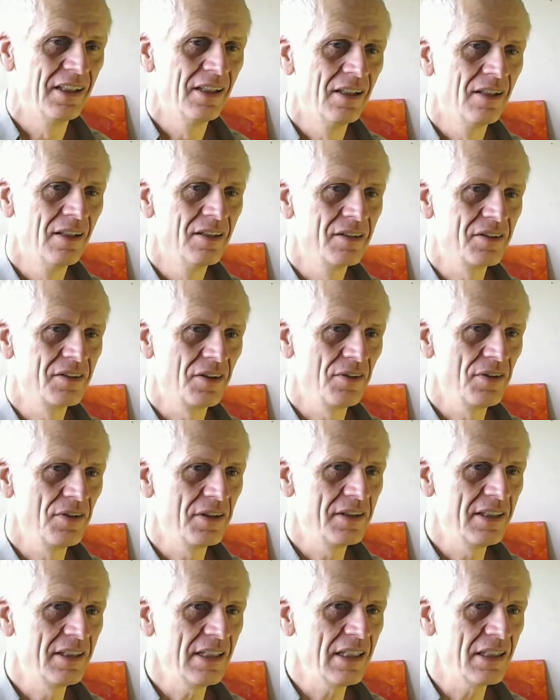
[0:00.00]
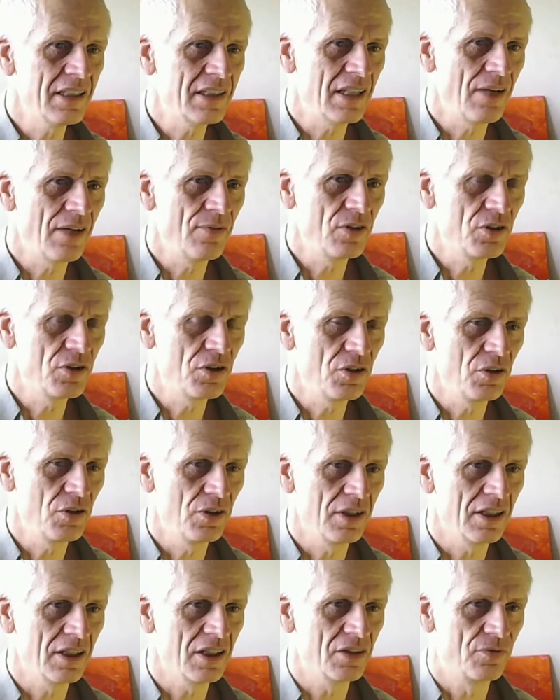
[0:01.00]
So the D7
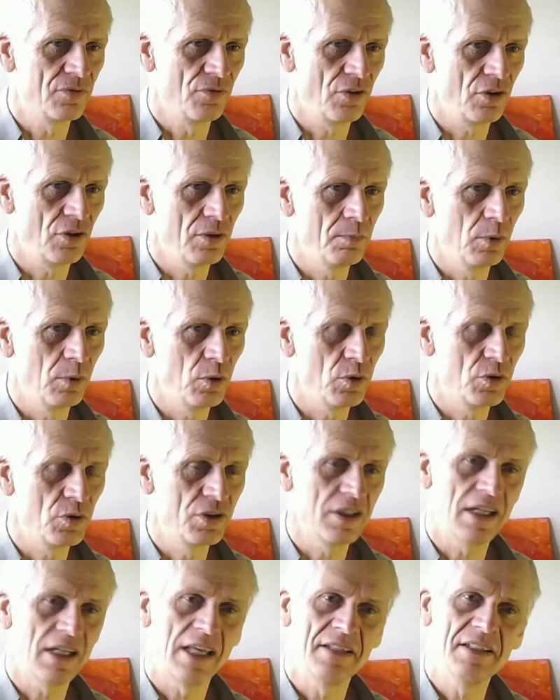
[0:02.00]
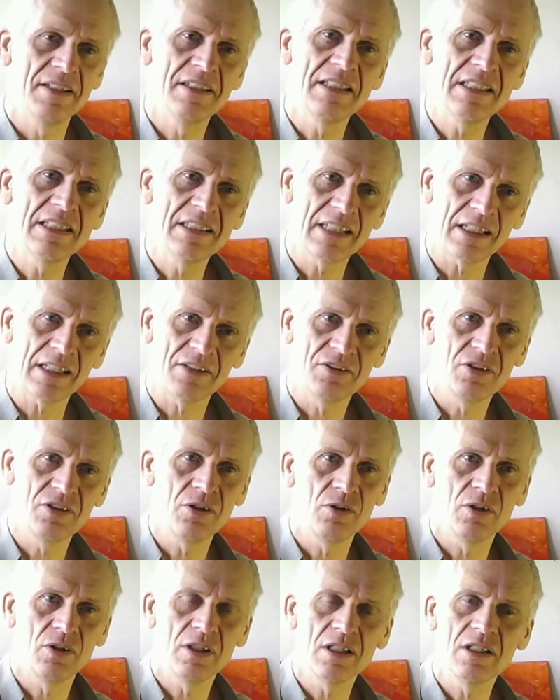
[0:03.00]
tuning is very bluesy, and the D6
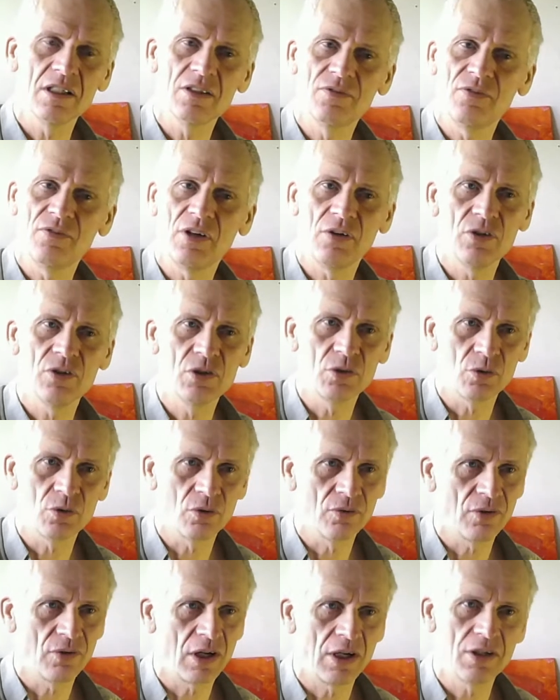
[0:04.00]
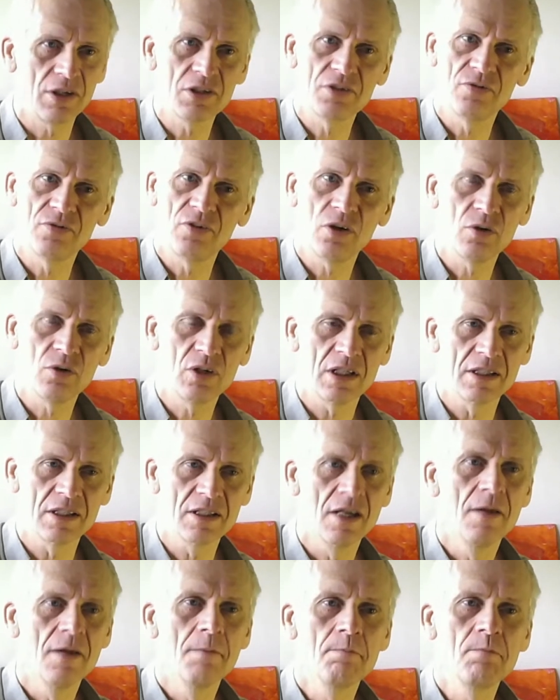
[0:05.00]
tuning is very sort of Irish folkish,
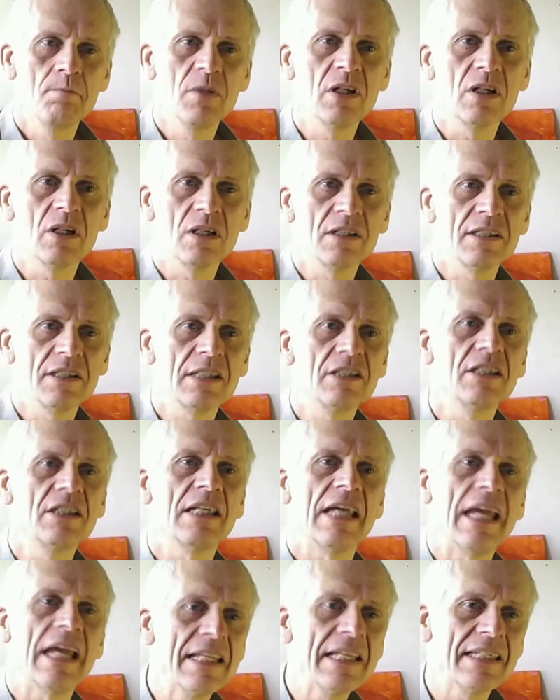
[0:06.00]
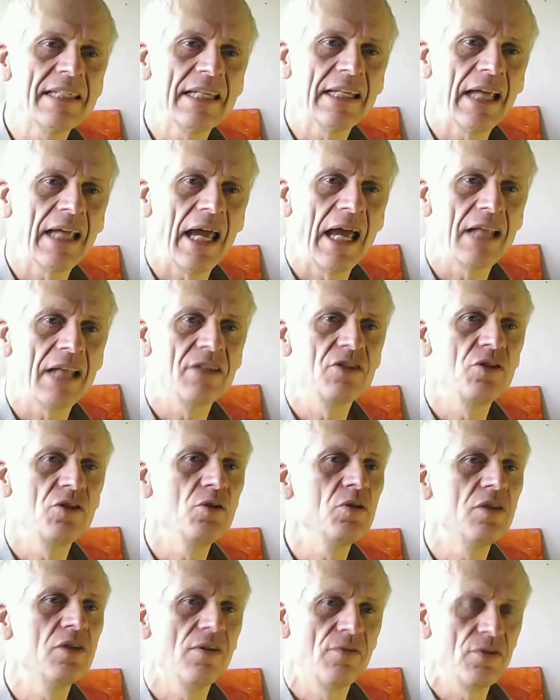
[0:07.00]
because it's hinting at
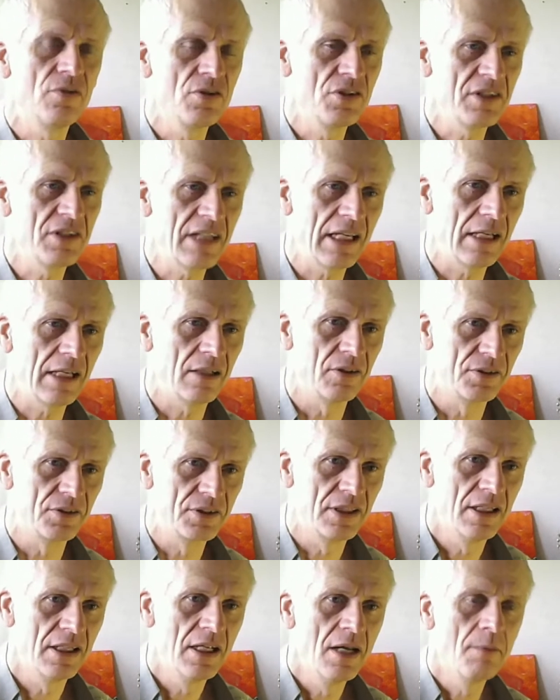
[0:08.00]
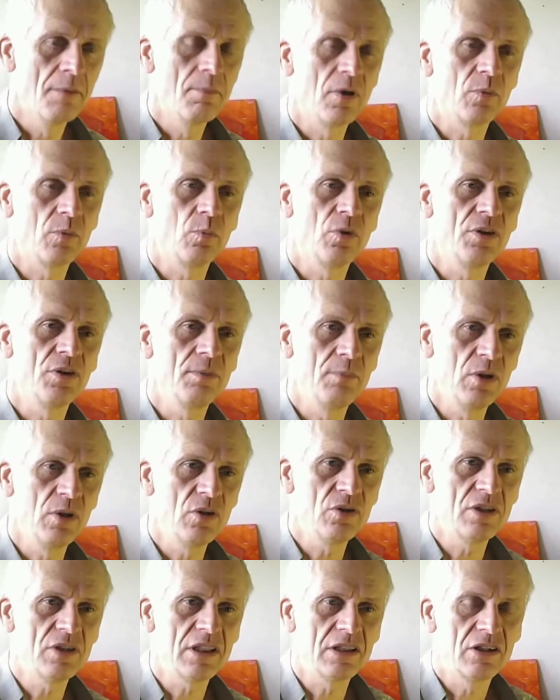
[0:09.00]
two different scales. But what the
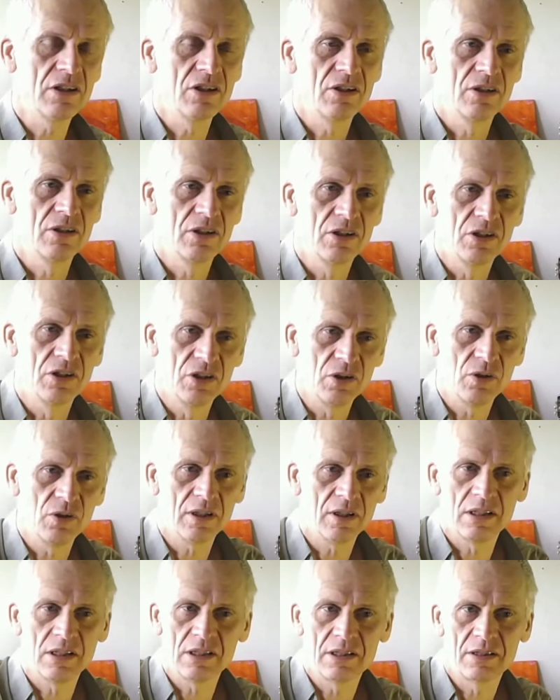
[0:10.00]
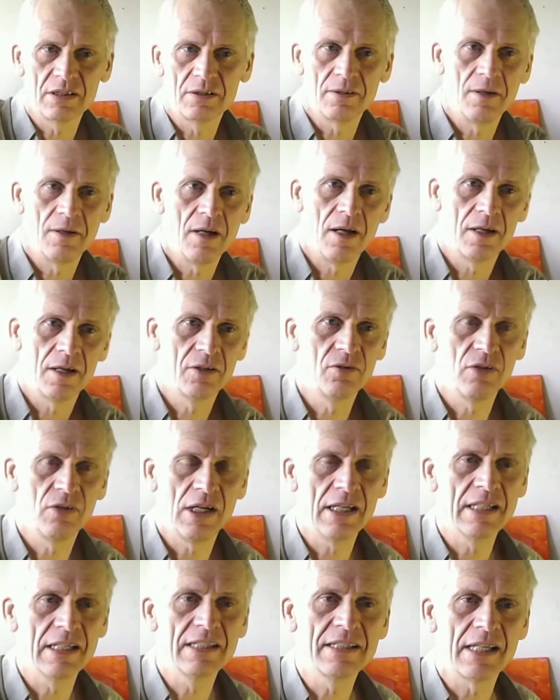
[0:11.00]
blues is doing is
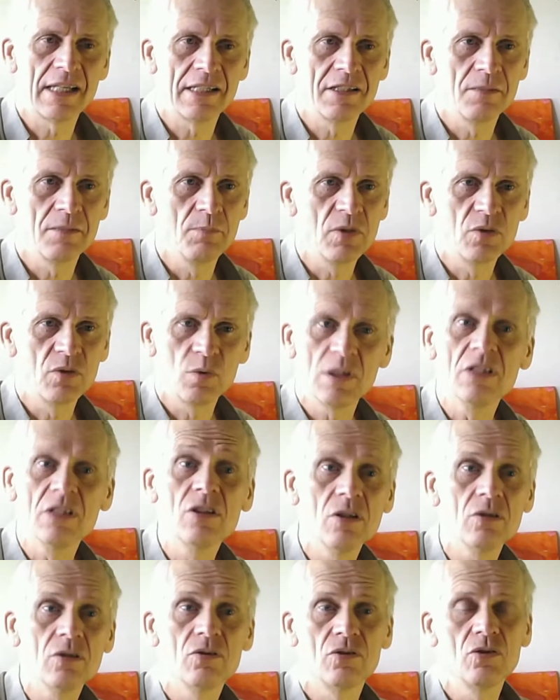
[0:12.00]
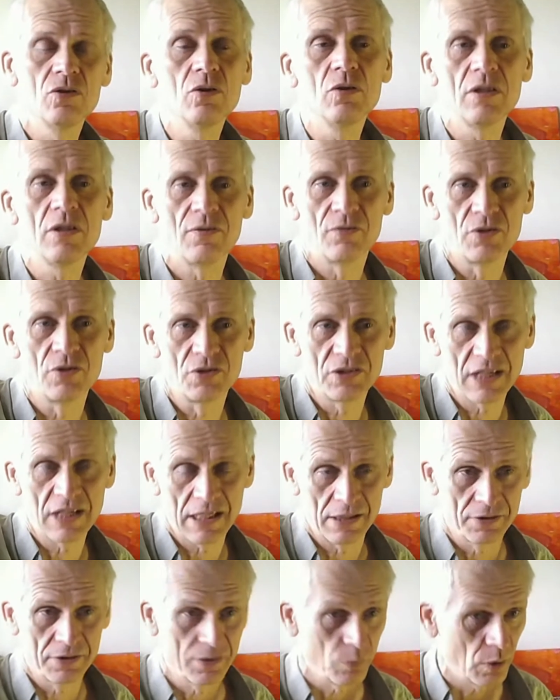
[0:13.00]
creating tension between two different
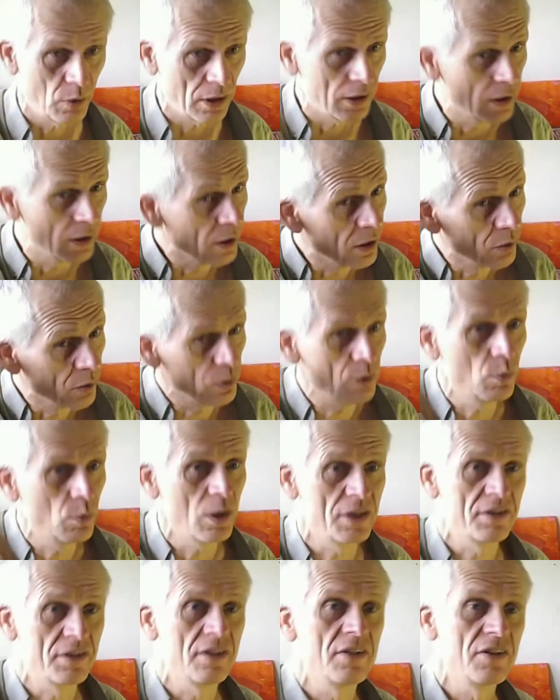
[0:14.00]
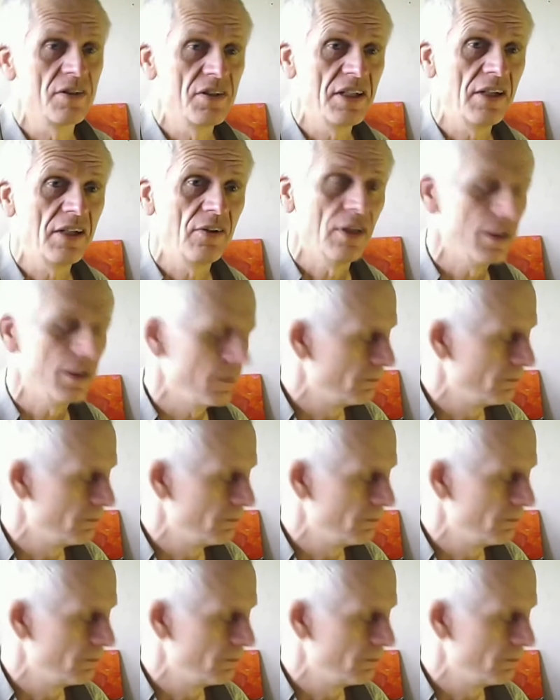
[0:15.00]
scales, the way we Westerners hear it.